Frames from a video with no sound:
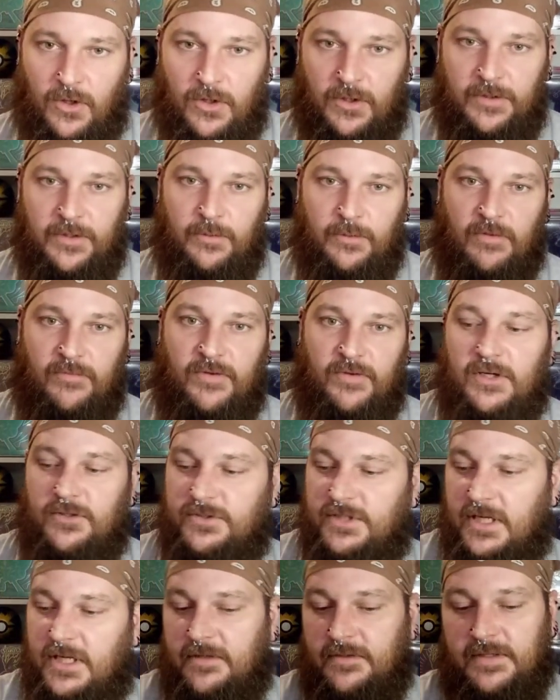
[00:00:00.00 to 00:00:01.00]
on the
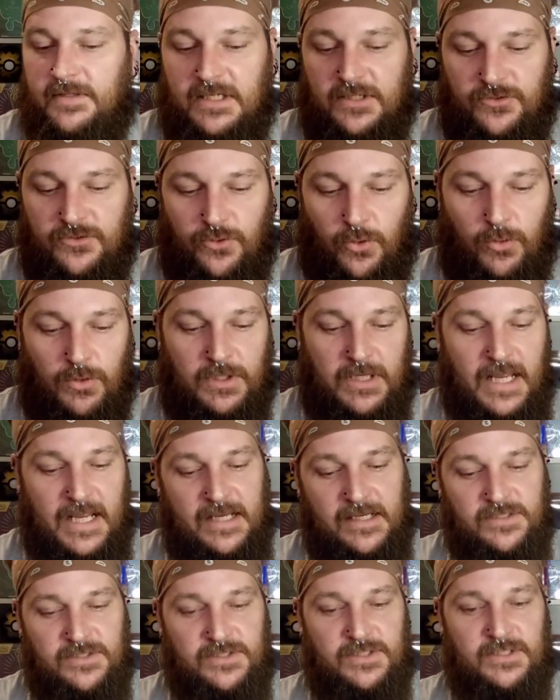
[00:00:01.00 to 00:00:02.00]
reverse, and the
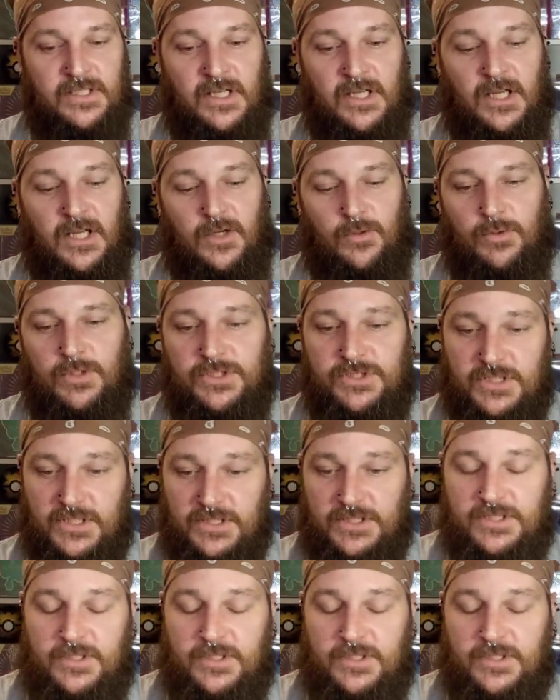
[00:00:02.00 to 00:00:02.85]
Tornadus, which is